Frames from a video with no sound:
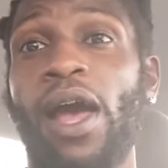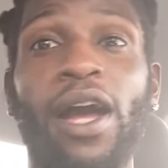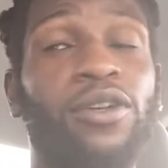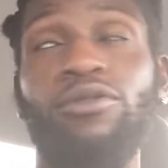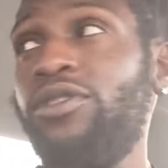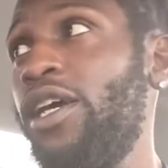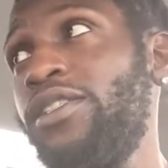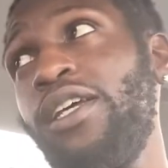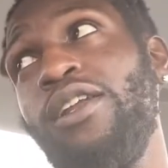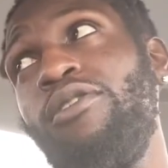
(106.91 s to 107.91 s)
I can do
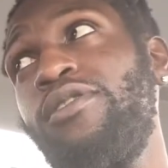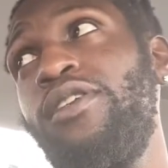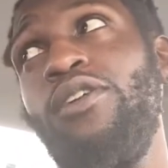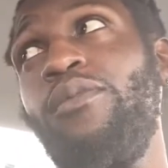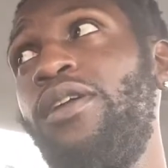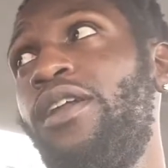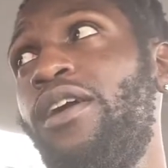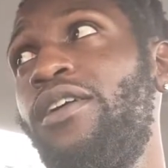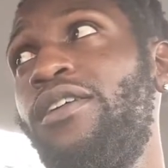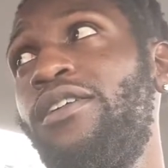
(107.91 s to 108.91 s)
Shake Shed, don't tell me now.